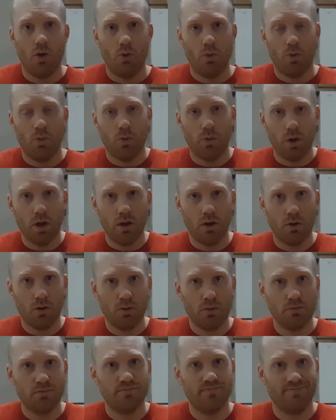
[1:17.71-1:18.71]

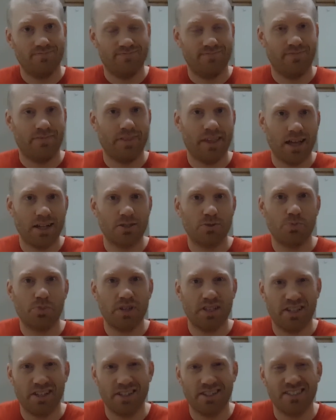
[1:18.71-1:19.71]
Well, that's
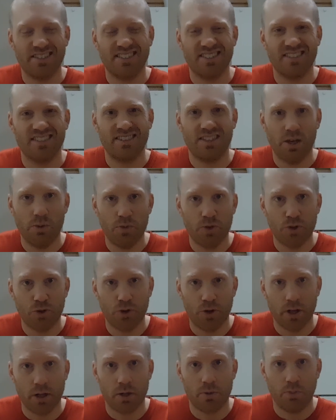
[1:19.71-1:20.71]
because the
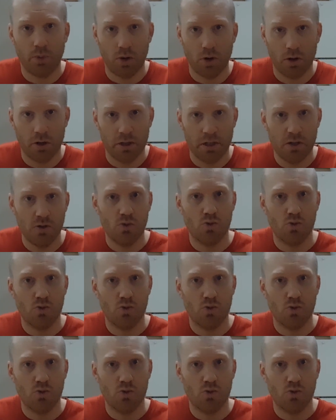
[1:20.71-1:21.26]
Democratic Party